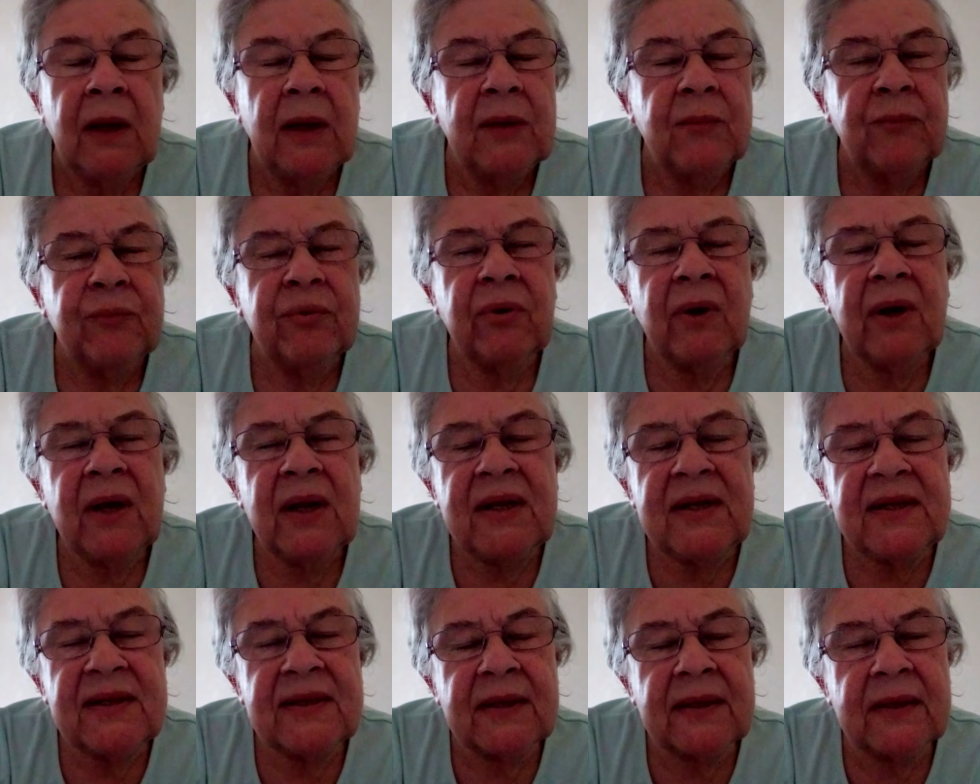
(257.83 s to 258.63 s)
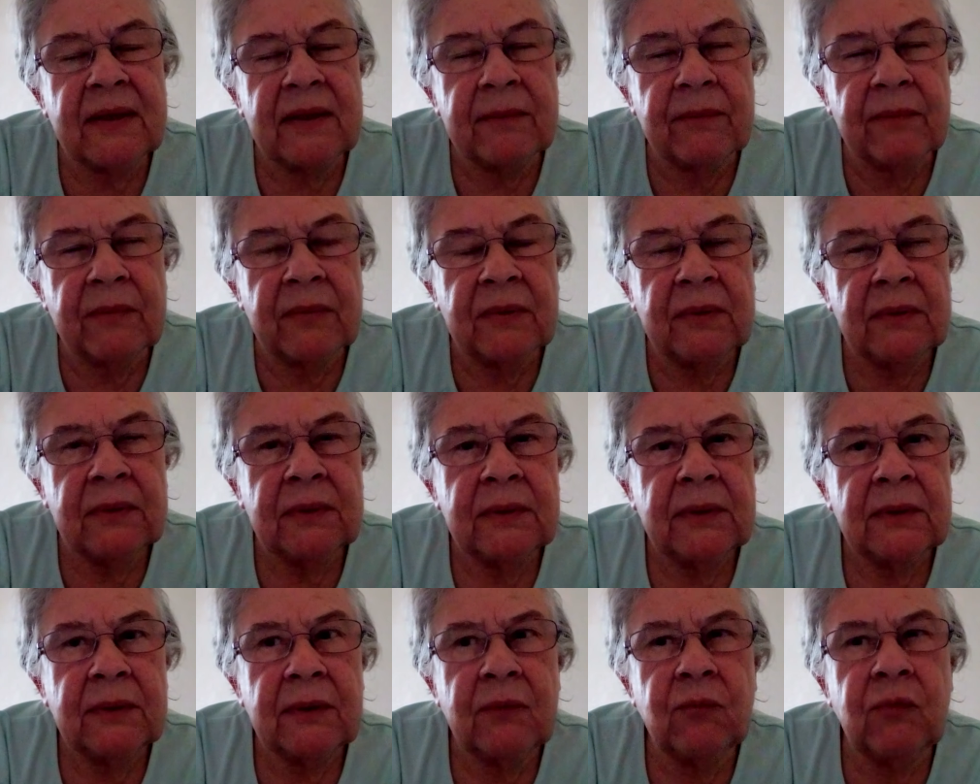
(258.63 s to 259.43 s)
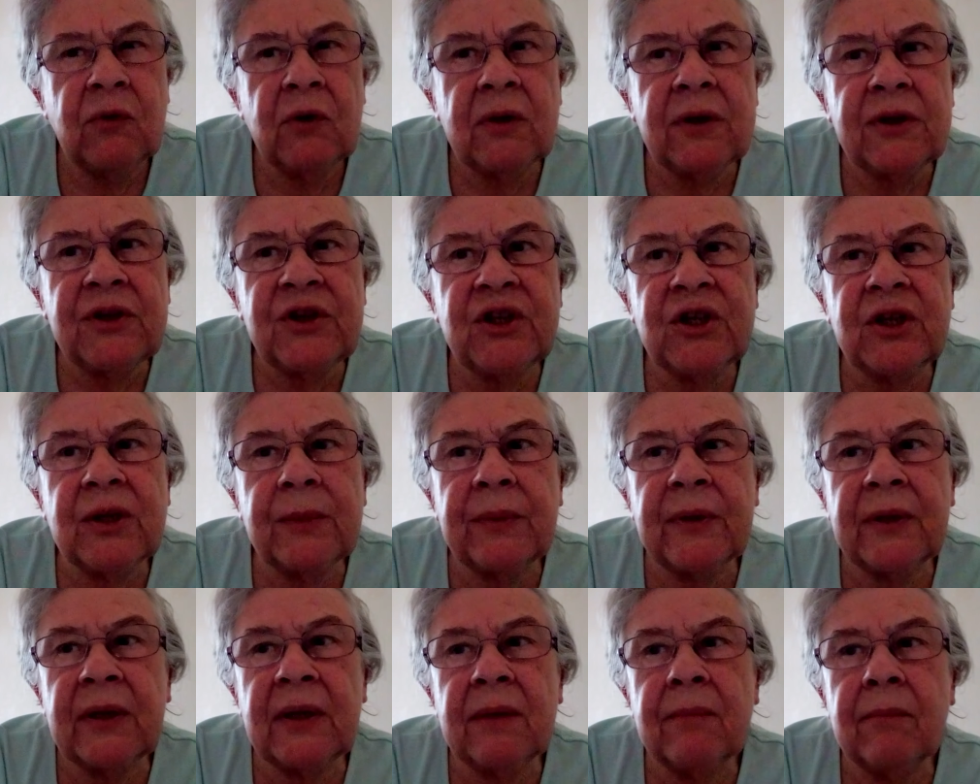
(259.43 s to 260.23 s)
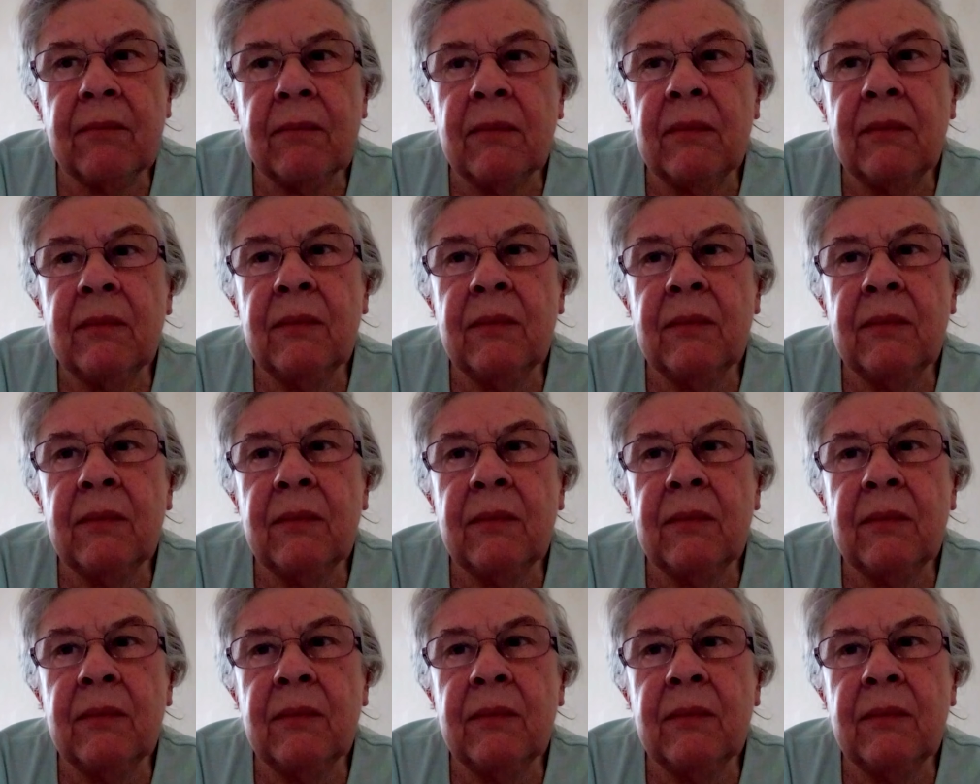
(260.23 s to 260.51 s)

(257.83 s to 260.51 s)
Praise him. Worship him.